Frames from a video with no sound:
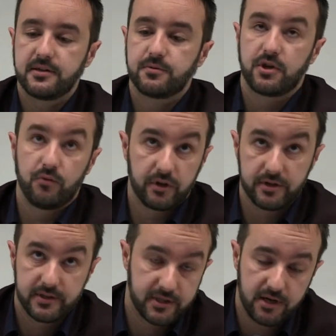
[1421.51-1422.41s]
and especially
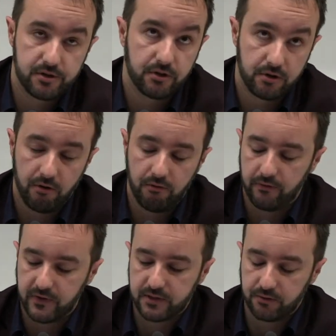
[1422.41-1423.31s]
we can't change the
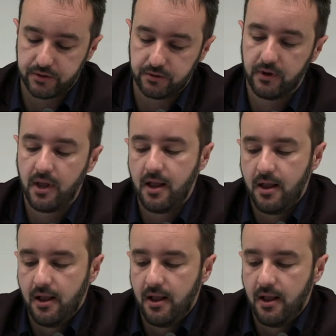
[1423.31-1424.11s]
color of it also.